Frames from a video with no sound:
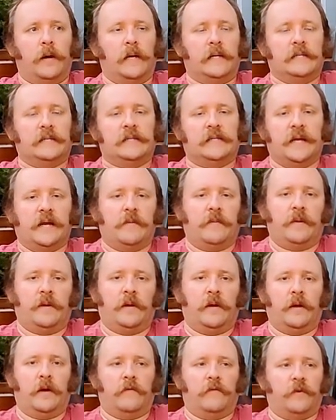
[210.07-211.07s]
a
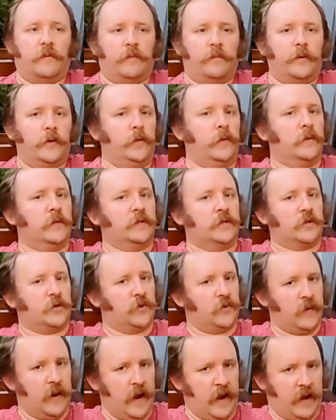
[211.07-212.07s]
statement of the brewer's
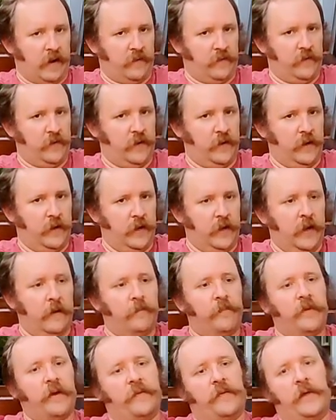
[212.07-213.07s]
craft
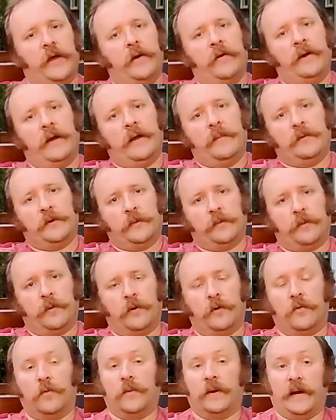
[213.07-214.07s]
that they are able to
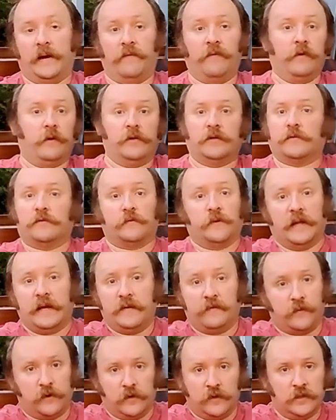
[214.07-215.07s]
pull whatever those
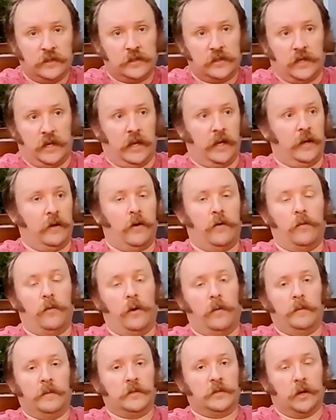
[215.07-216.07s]
flavors and
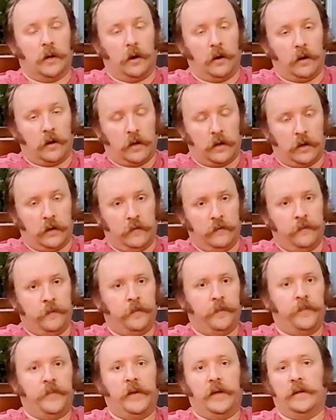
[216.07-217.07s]
aromas are
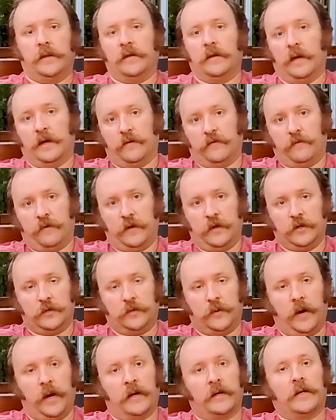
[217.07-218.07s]
in the
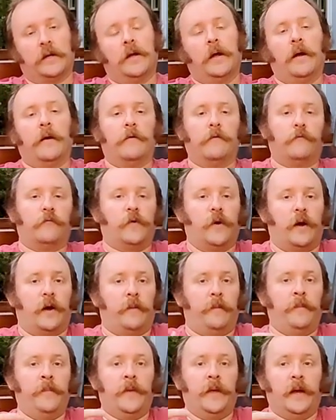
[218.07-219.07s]
finished product
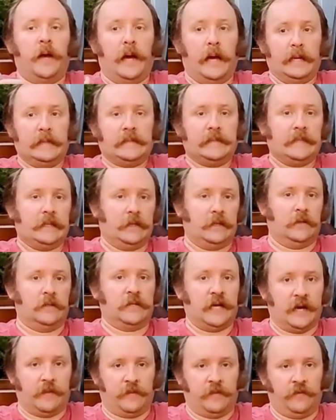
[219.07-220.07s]
from a single
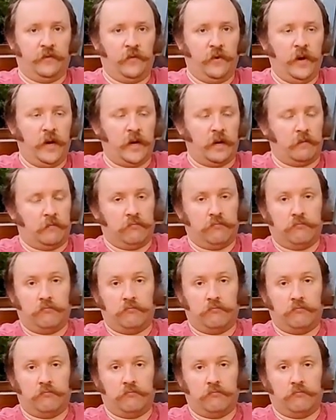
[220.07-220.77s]
type of grain.